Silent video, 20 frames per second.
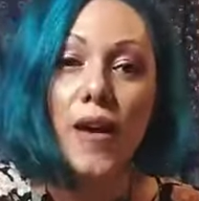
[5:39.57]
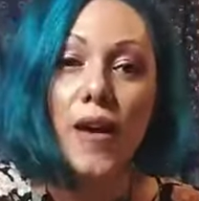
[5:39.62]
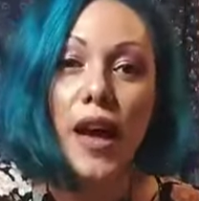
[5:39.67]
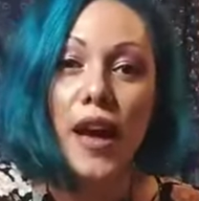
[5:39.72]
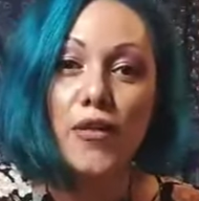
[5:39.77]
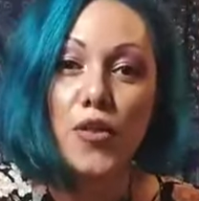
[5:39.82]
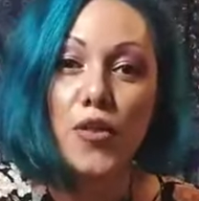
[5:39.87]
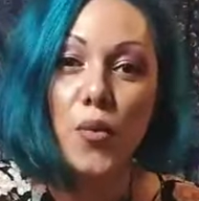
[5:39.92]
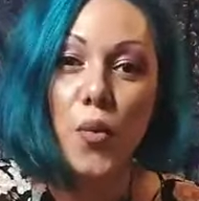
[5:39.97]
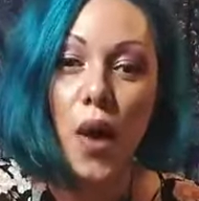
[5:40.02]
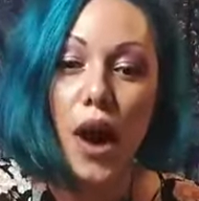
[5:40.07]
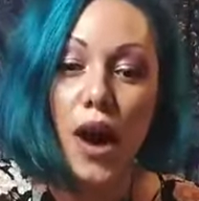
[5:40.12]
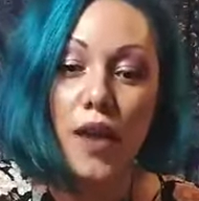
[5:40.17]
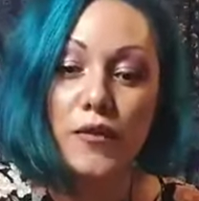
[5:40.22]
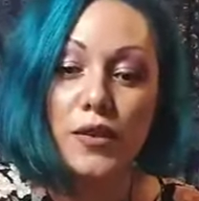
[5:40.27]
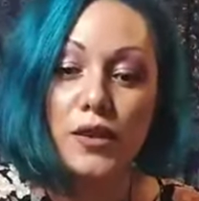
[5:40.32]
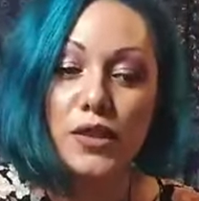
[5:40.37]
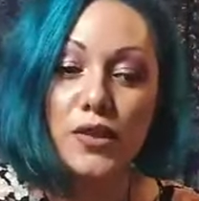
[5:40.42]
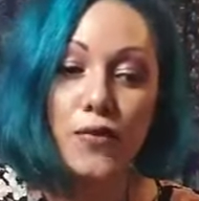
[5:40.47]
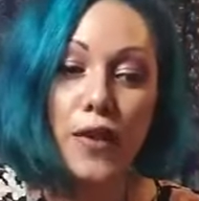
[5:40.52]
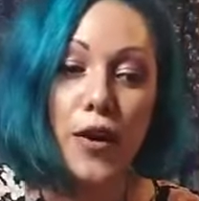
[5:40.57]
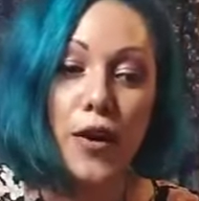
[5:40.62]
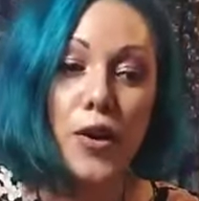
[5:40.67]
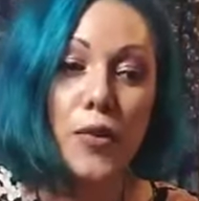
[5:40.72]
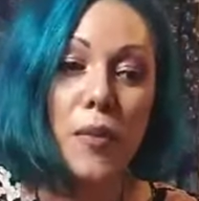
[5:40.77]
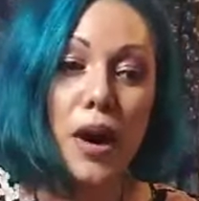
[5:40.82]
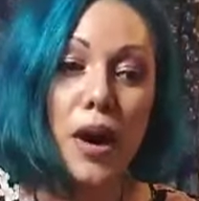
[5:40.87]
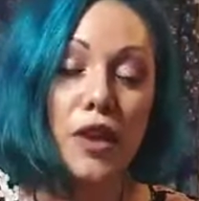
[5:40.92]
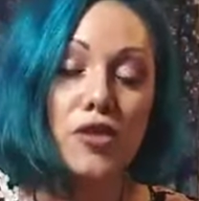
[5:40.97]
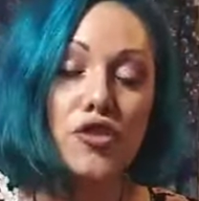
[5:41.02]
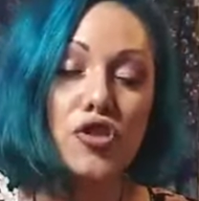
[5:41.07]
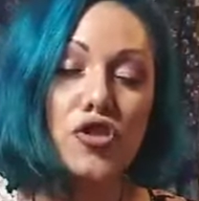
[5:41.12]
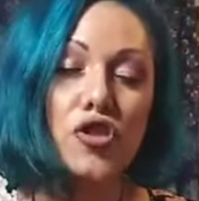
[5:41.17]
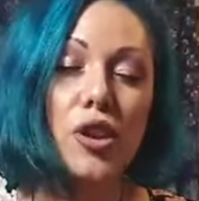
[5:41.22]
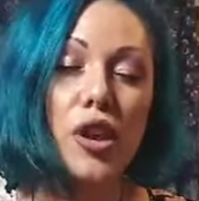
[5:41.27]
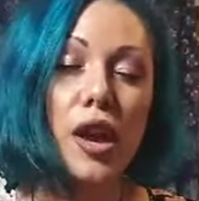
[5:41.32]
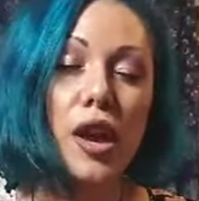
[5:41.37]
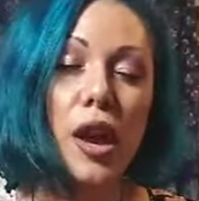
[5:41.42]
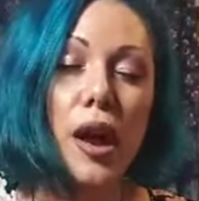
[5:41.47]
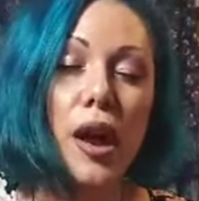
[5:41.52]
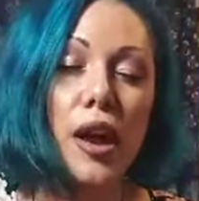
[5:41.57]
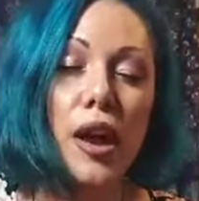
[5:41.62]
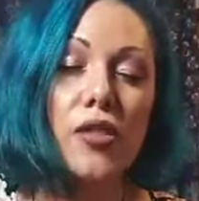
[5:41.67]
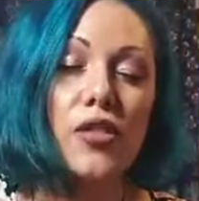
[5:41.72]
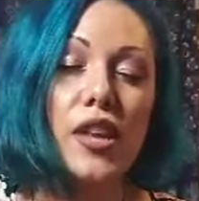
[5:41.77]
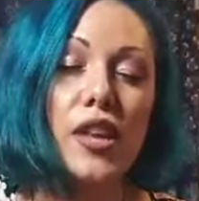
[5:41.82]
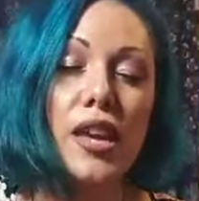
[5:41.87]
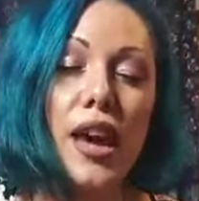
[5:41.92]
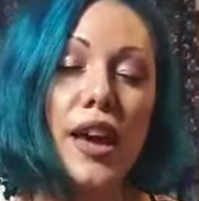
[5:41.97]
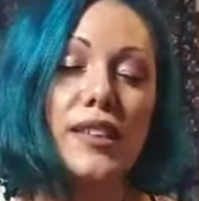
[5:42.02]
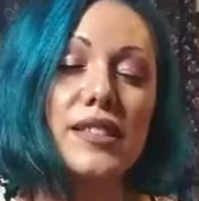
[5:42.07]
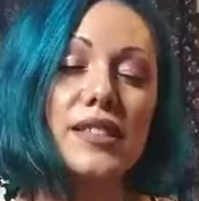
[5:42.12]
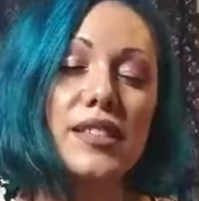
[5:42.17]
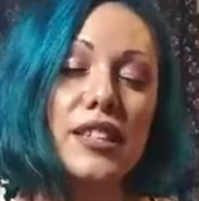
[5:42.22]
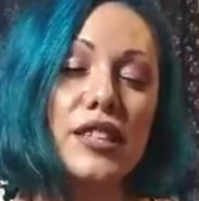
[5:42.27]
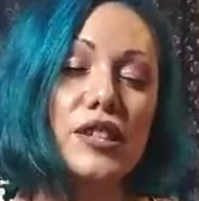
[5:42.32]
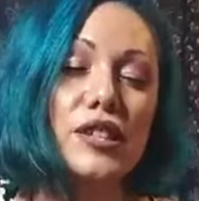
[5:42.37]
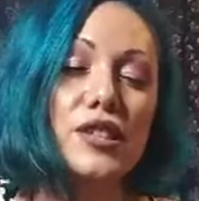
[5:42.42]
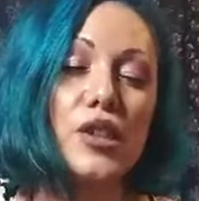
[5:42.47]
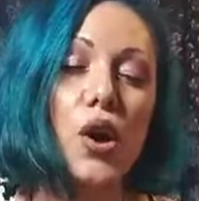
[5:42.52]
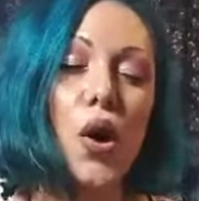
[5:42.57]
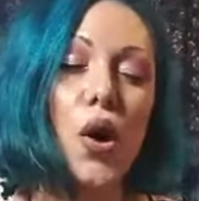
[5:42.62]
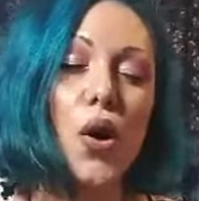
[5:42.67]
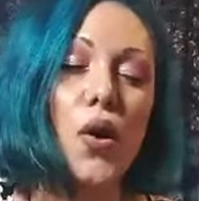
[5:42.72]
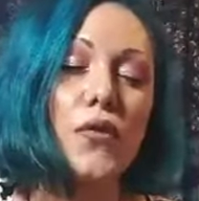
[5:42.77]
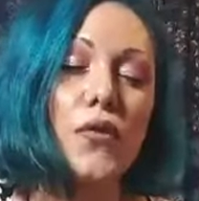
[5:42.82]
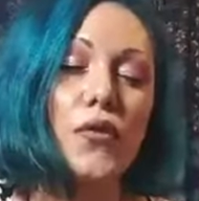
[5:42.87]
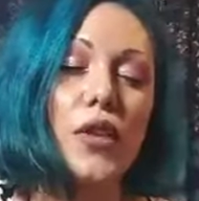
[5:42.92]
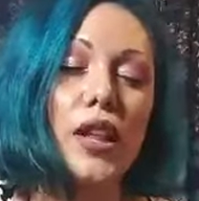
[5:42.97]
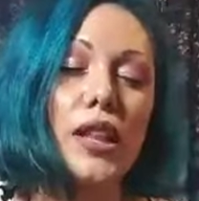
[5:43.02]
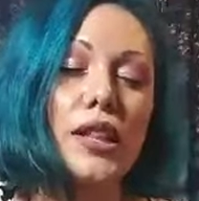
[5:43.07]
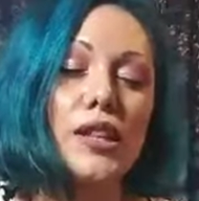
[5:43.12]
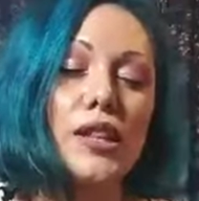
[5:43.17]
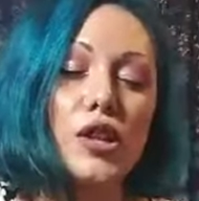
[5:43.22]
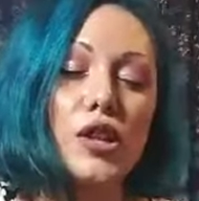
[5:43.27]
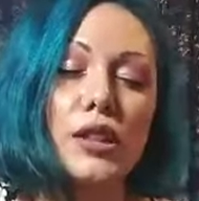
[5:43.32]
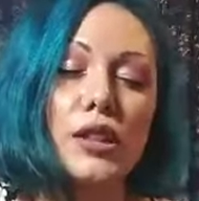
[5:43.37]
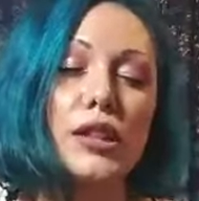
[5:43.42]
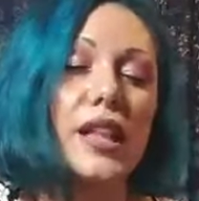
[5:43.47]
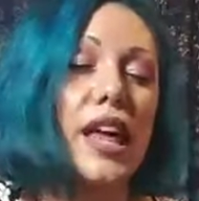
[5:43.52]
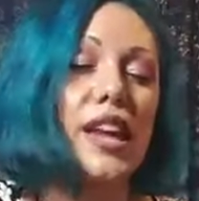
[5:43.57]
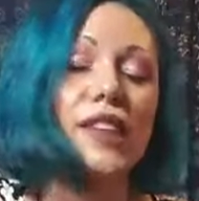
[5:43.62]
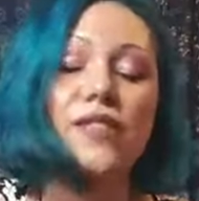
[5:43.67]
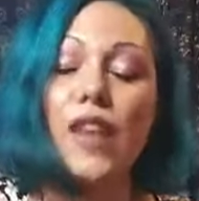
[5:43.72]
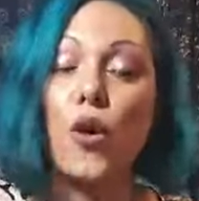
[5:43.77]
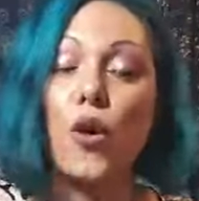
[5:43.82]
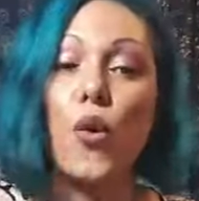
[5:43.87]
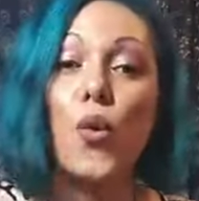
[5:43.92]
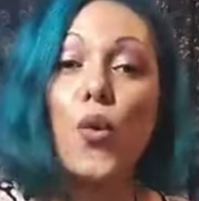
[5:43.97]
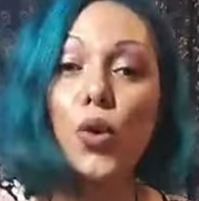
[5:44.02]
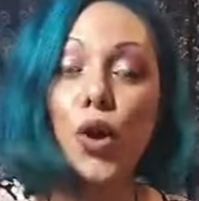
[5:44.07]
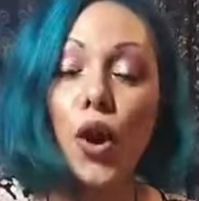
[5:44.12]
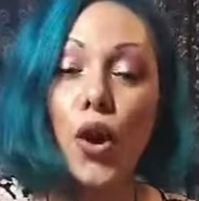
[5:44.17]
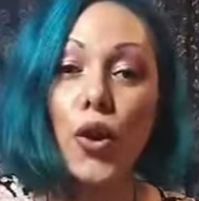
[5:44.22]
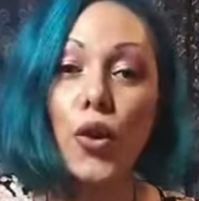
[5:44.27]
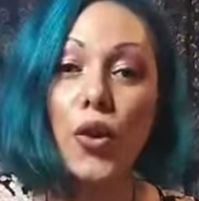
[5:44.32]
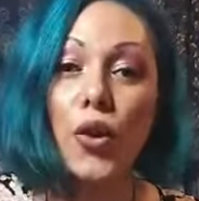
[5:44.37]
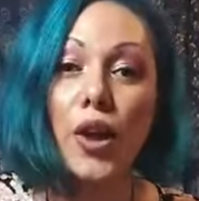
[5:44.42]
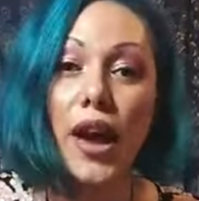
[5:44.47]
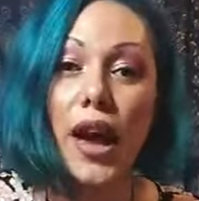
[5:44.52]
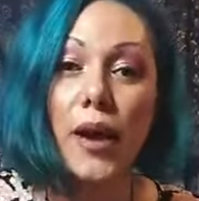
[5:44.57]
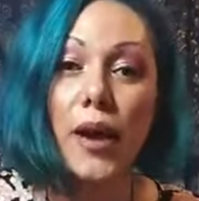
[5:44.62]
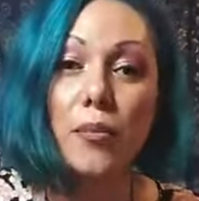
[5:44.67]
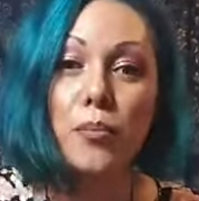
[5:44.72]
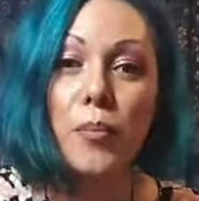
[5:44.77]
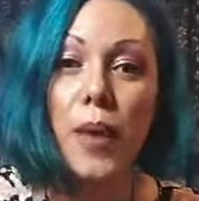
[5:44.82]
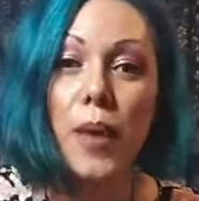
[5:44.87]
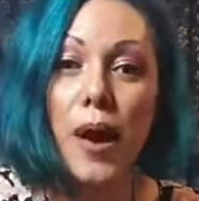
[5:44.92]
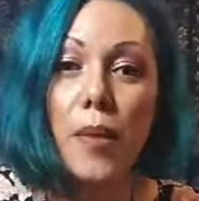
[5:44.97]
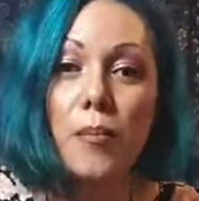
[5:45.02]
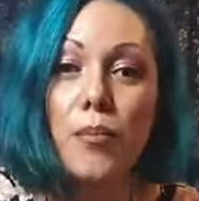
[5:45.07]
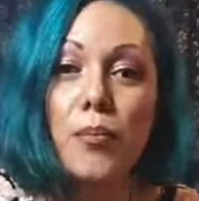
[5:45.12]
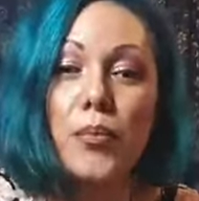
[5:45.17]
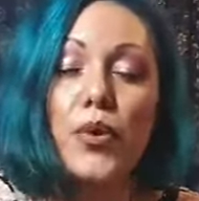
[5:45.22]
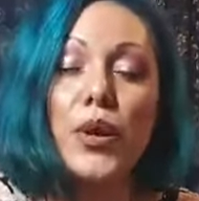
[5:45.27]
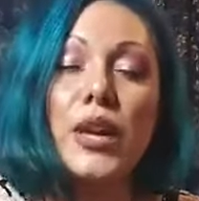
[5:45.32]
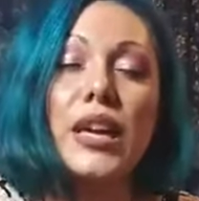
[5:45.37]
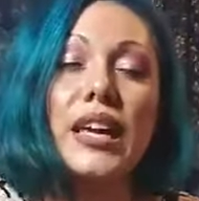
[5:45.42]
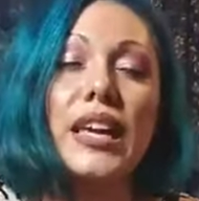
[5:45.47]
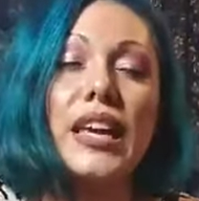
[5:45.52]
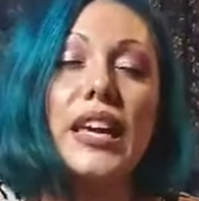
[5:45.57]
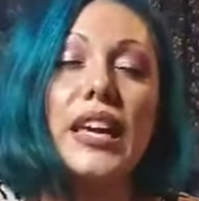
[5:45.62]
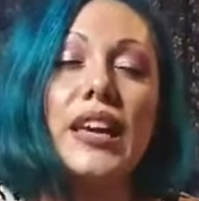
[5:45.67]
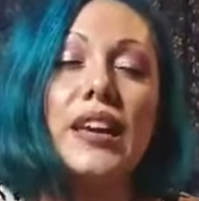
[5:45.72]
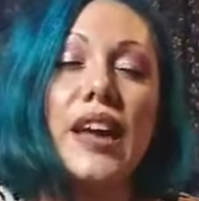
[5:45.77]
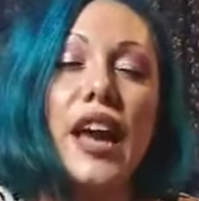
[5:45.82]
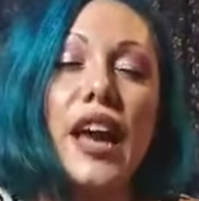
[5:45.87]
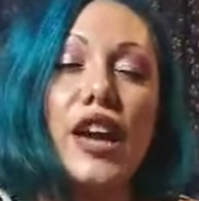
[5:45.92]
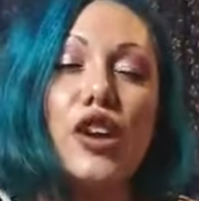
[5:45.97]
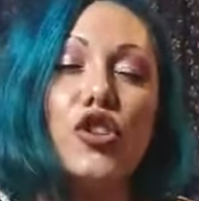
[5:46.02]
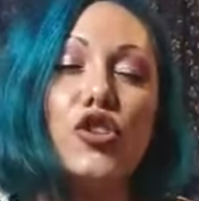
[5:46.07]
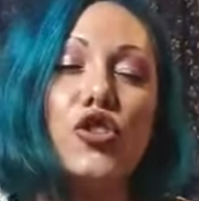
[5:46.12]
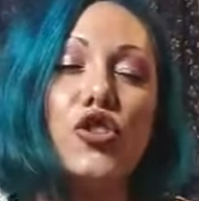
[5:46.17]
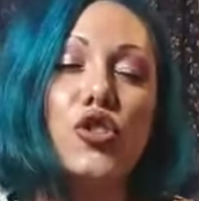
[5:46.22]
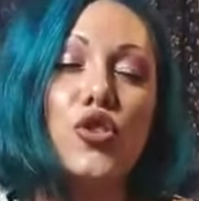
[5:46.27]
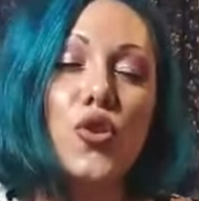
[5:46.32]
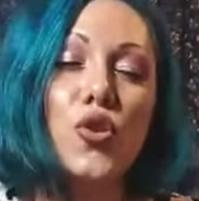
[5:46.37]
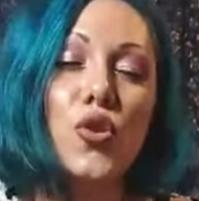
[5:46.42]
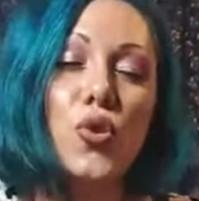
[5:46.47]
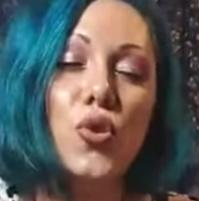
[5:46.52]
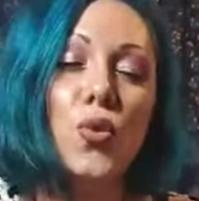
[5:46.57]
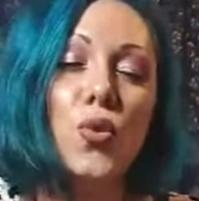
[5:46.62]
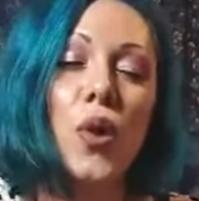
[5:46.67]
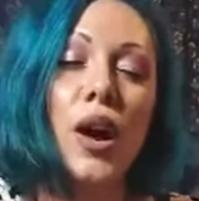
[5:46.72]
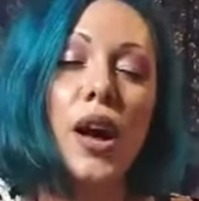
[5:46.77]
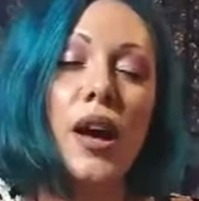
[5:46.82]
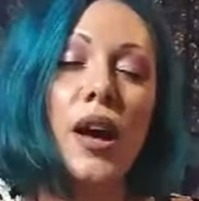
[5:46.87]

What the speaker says: And the wife is very much the essence of letting that all go and bringing in a new